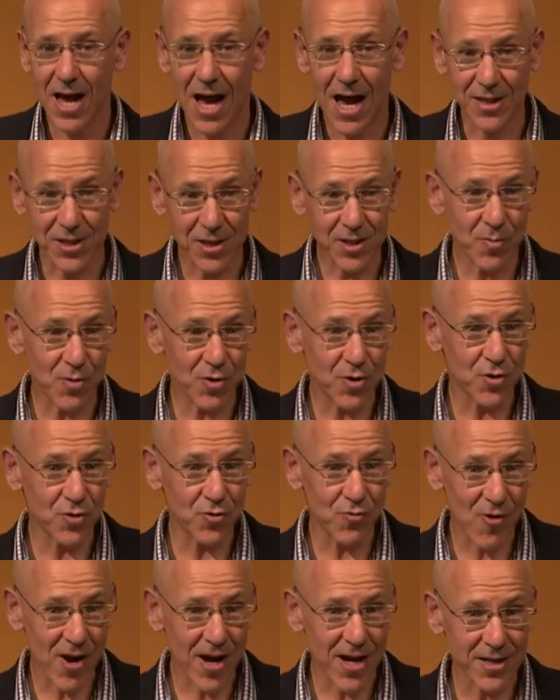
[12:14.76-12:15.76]
And someone who's
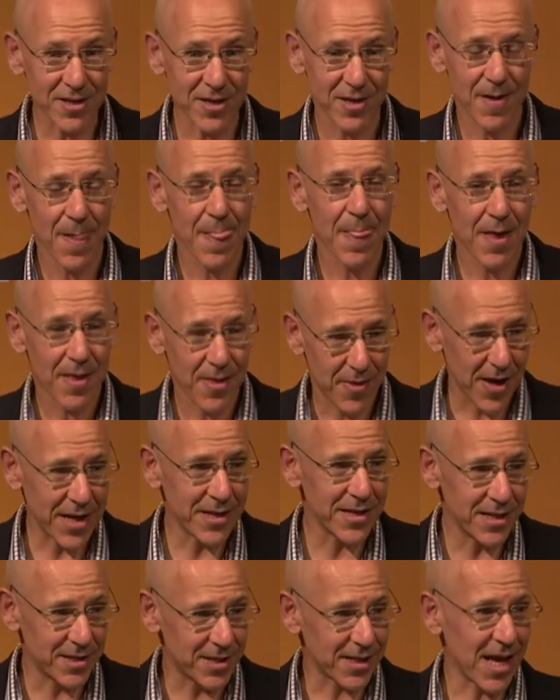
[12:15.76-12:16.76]
red, they
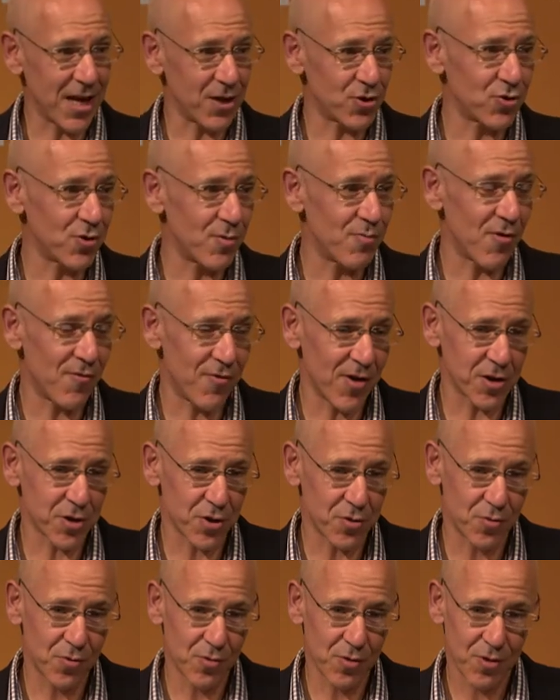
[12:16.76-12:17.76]
need to get to a
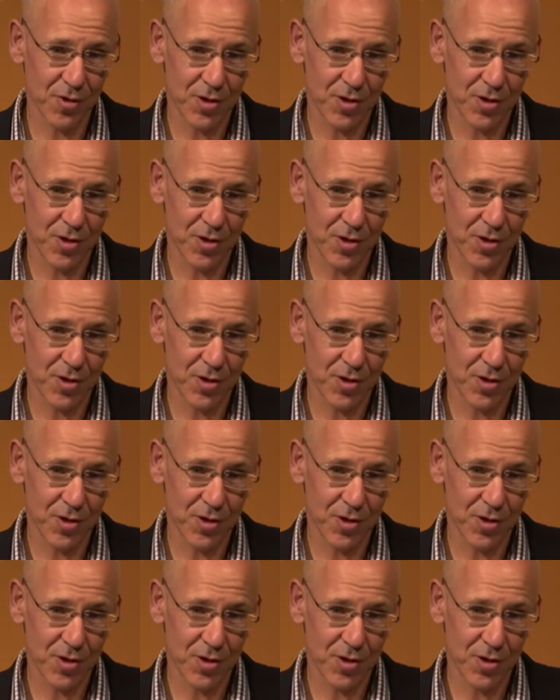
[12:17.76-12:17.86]
professional.